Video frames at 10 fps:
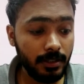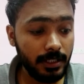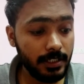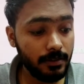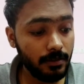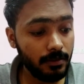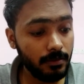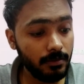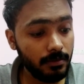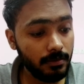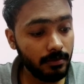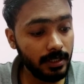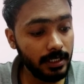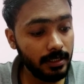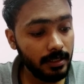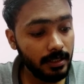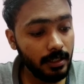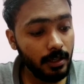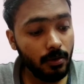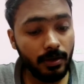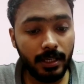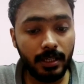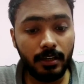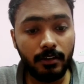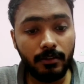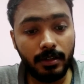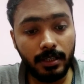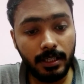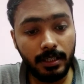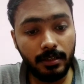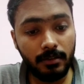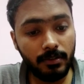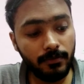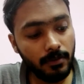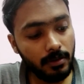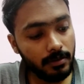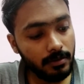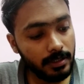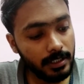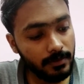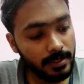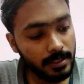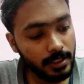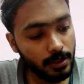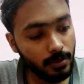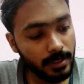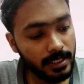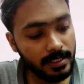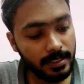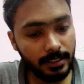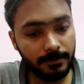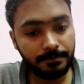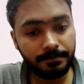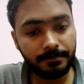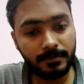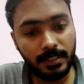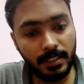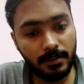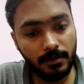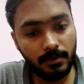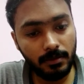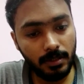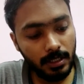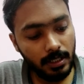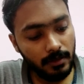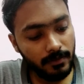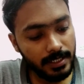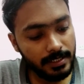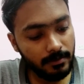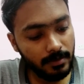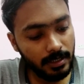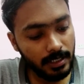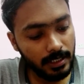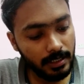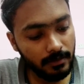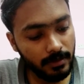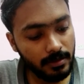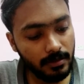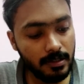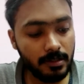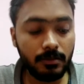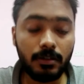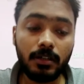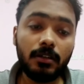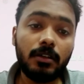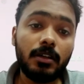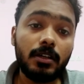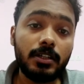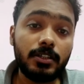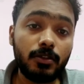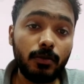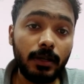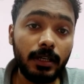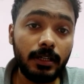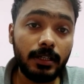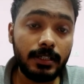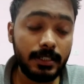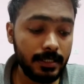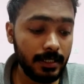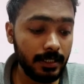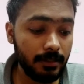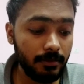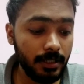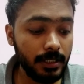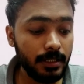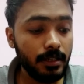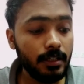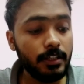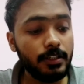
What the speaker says: Yes or no? Right? Okay, here we forgot there was a square sign. Yes or no? Very similarly, here was also a square sign, right?